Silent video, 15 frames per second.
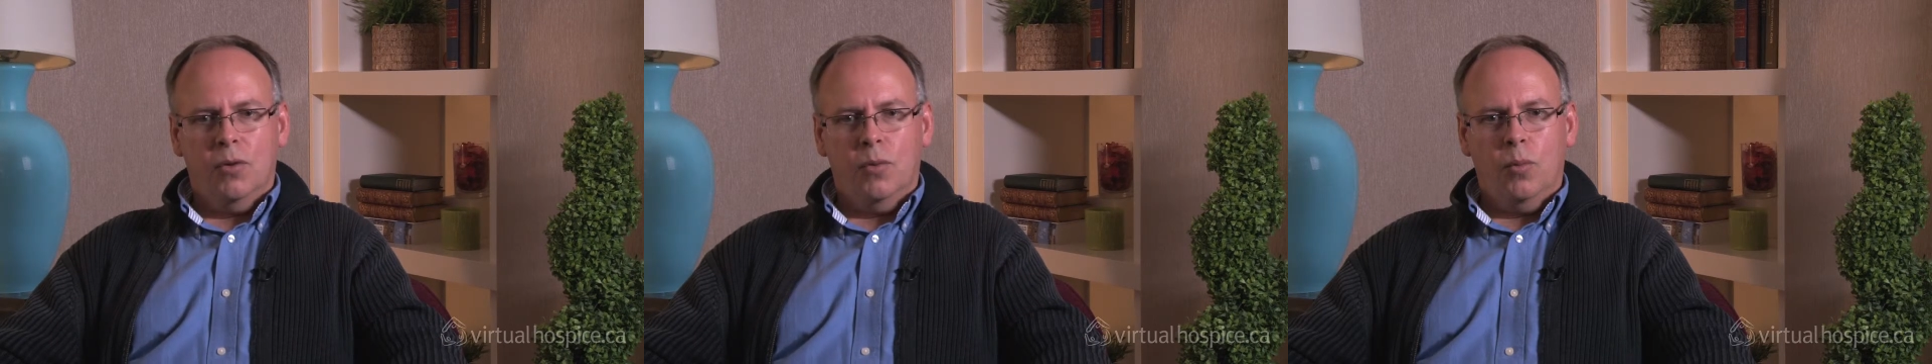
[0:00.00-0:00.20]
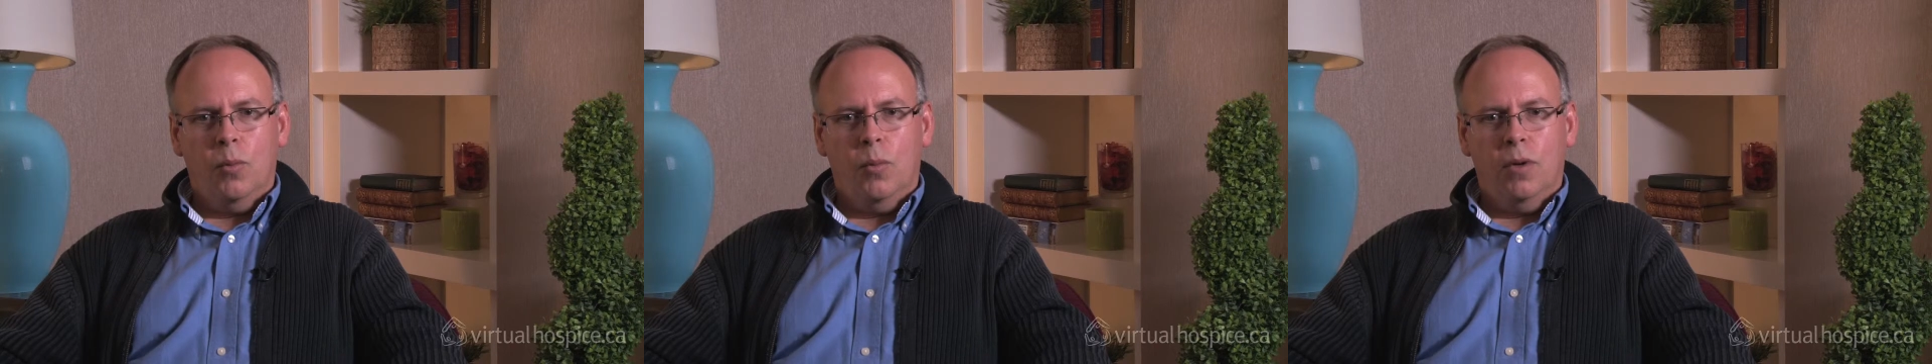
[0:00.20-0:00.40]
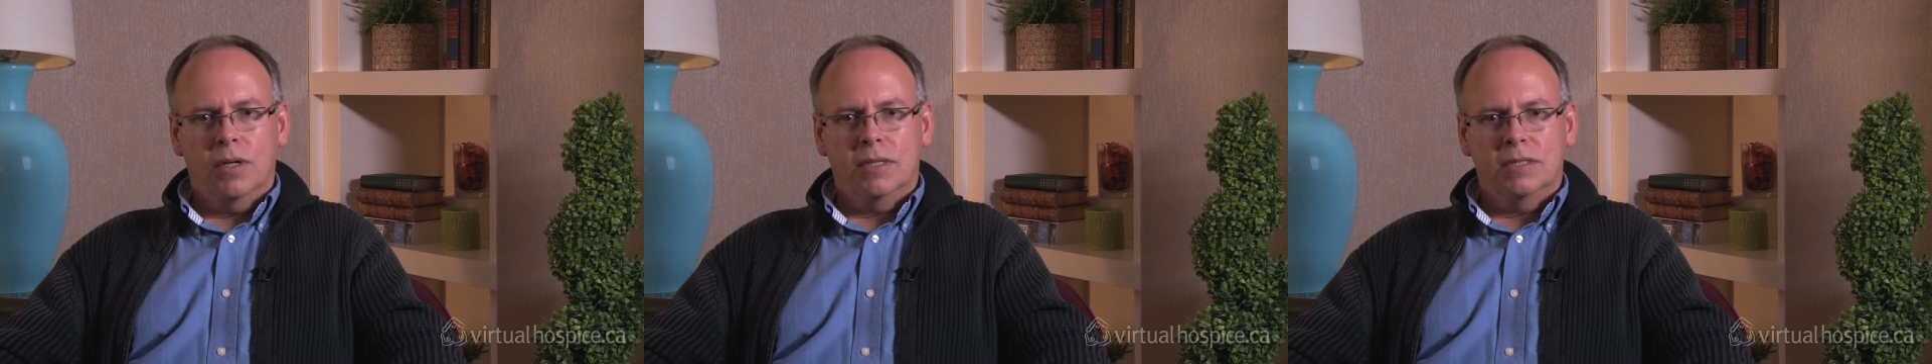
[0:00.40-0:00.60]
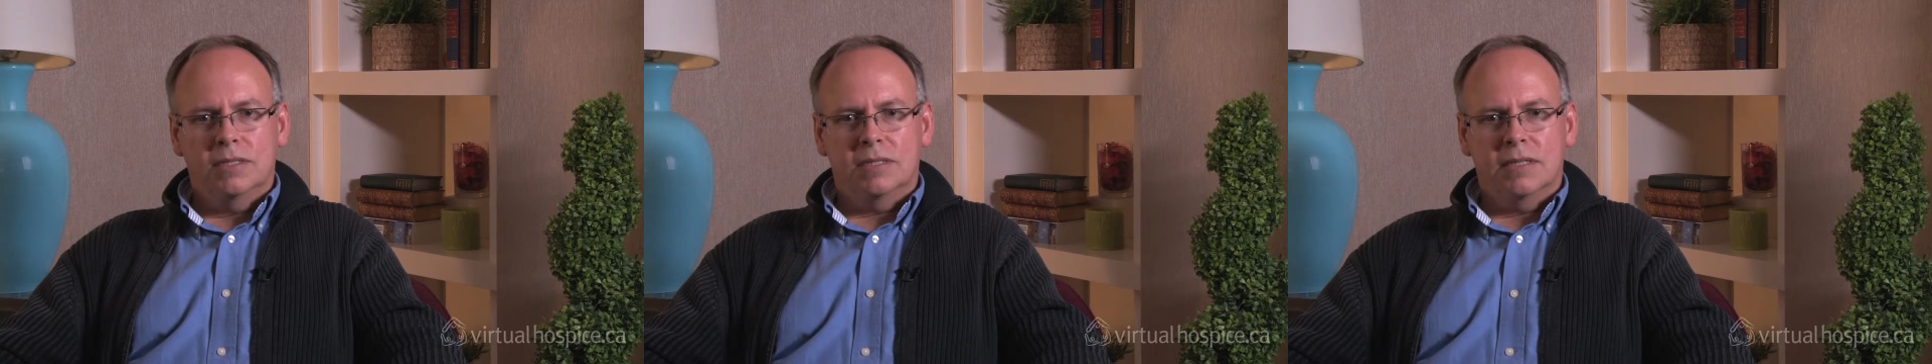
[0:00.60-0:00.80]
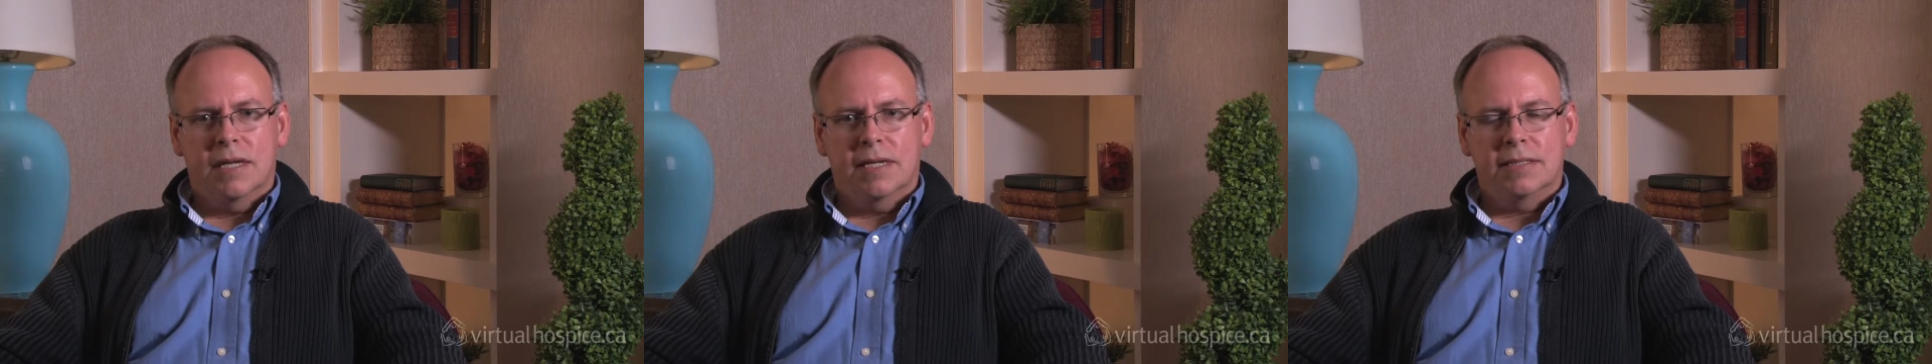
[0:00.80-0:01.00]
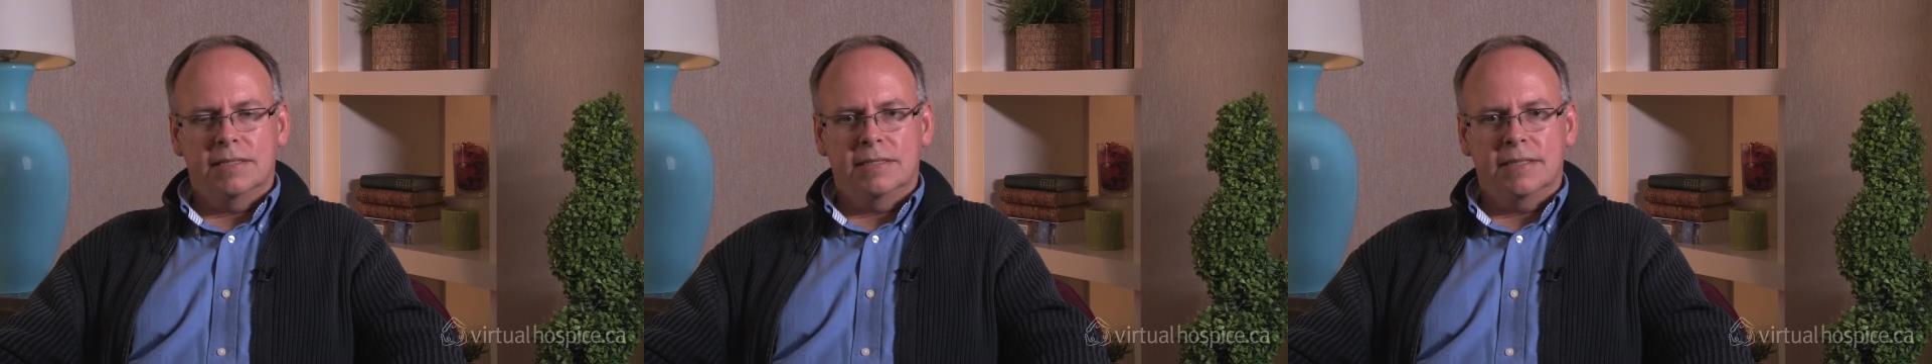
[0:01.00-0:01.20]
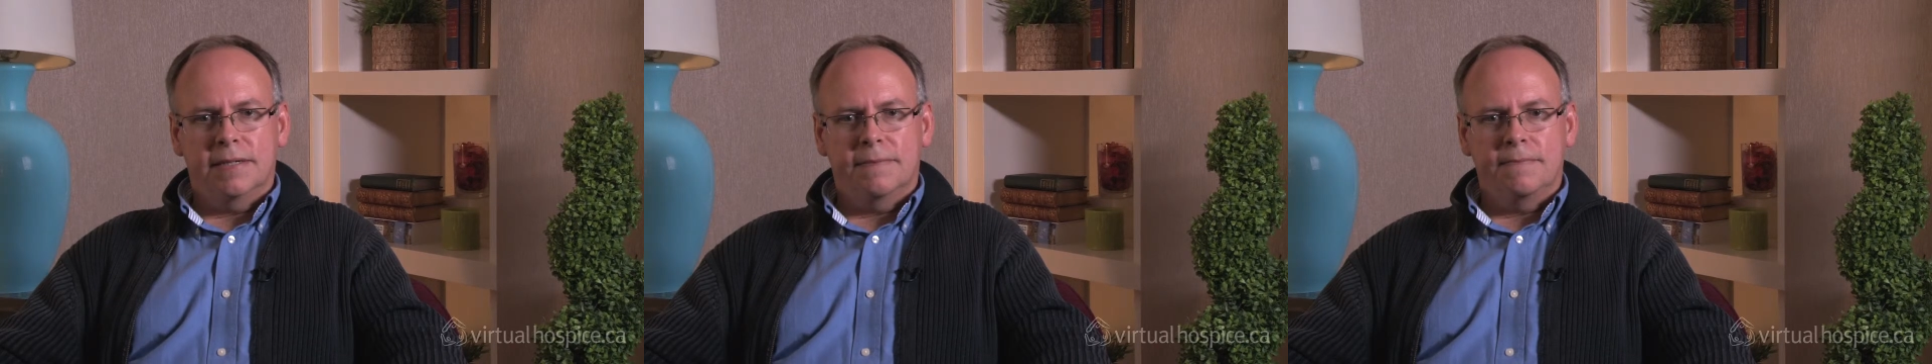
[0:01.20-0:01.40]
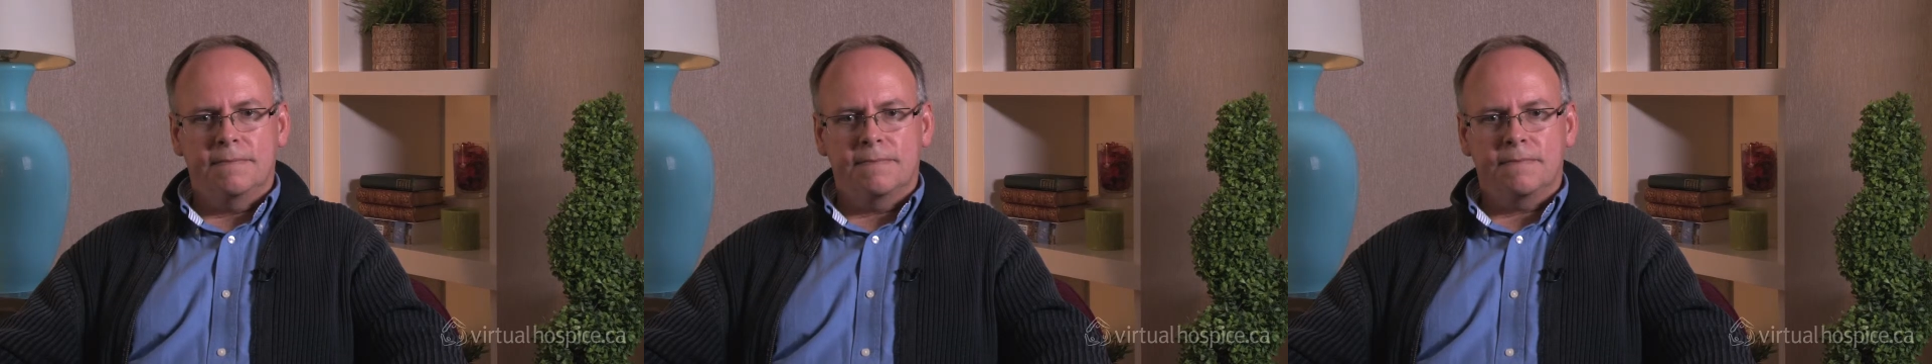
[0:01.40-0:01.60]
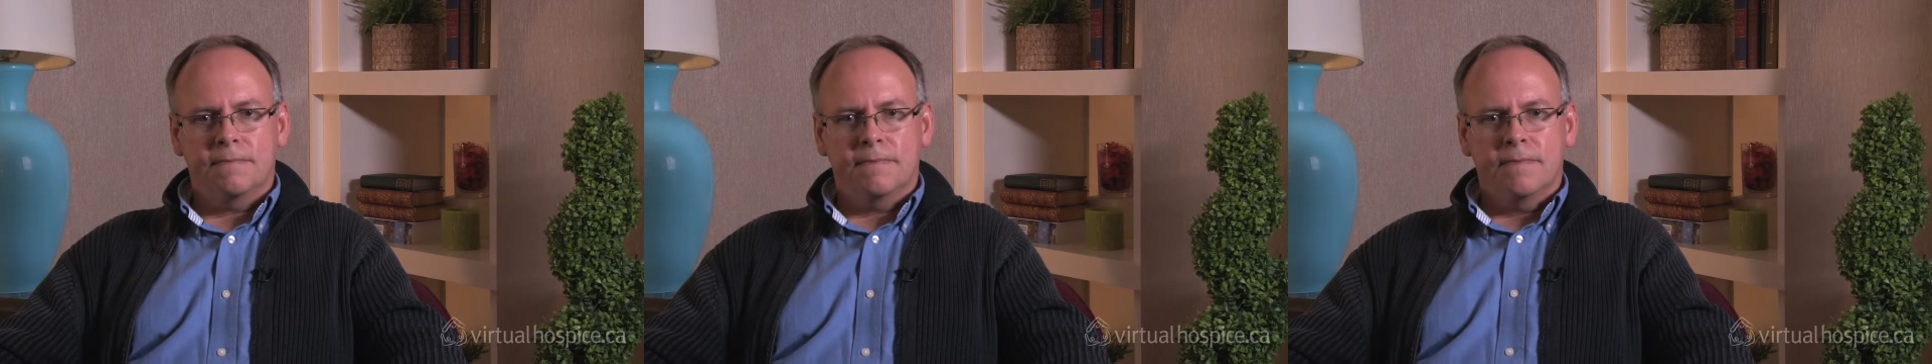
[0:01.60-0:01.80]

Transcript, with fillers: was that um,